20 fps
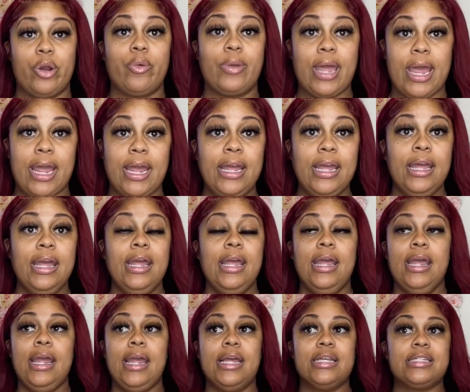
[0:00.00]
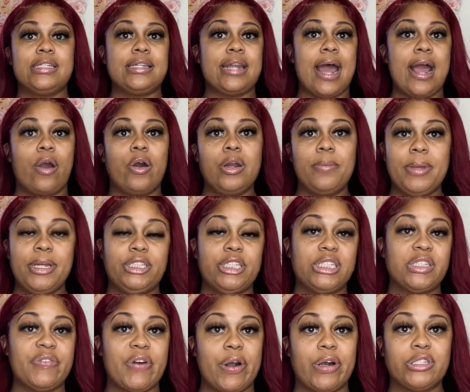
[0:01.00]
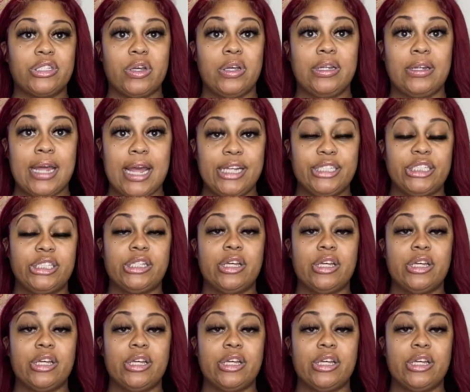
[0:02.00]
Okay, it's not going to be just focused on lashes.